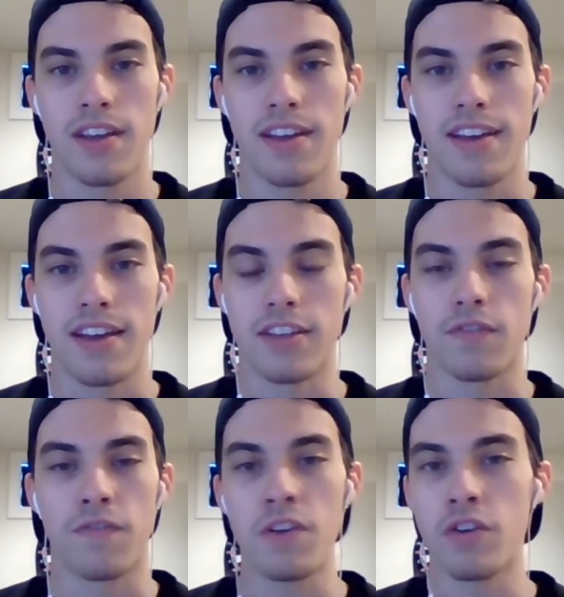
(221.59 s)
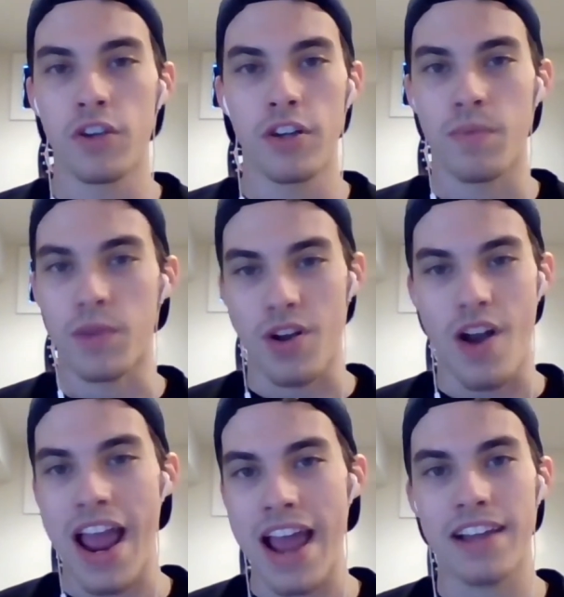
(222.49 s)
It doesn't feel good with your
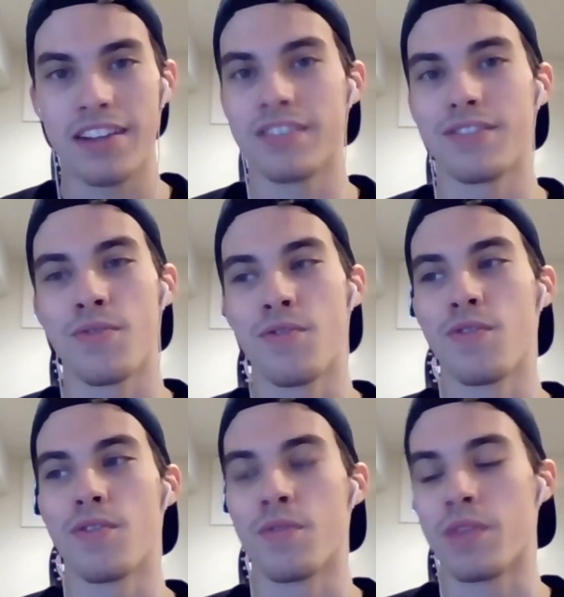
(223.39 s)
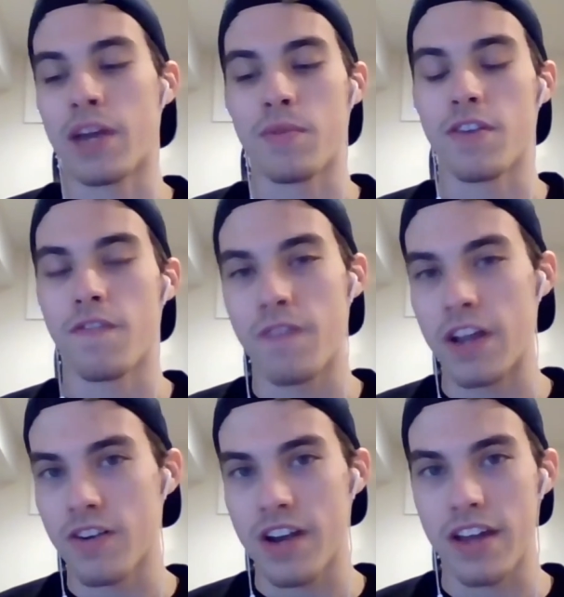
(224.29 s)
hands or like when your
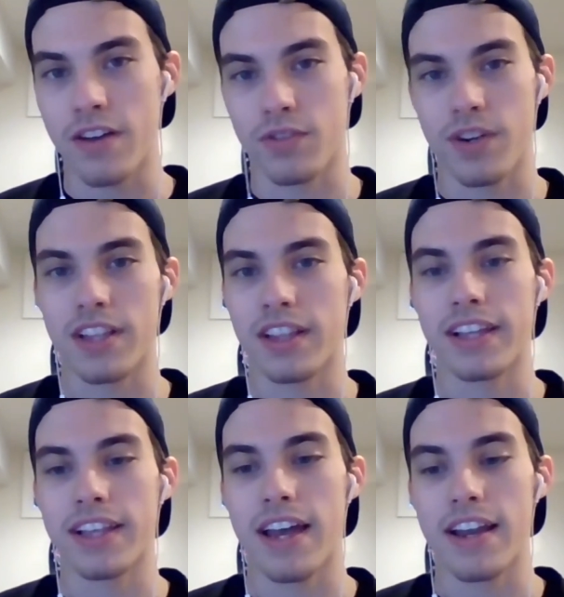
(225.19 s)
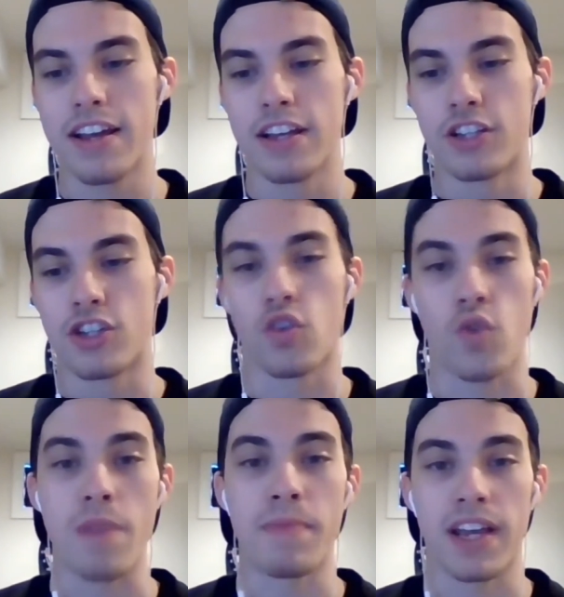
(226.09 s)
fingernails or anything like that
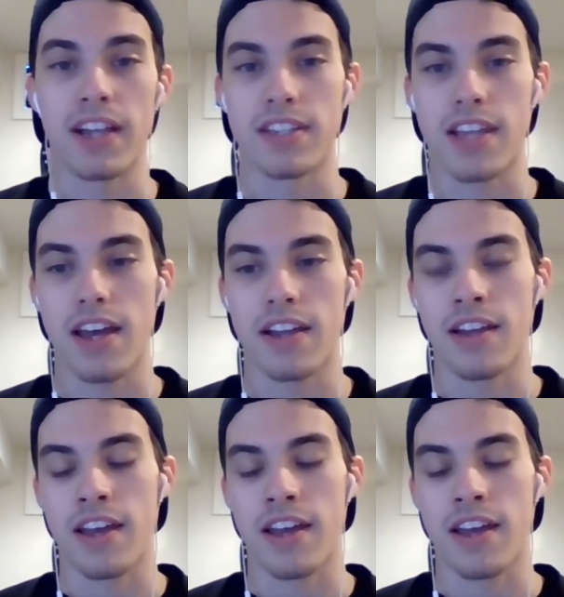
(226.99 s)
scrape against that.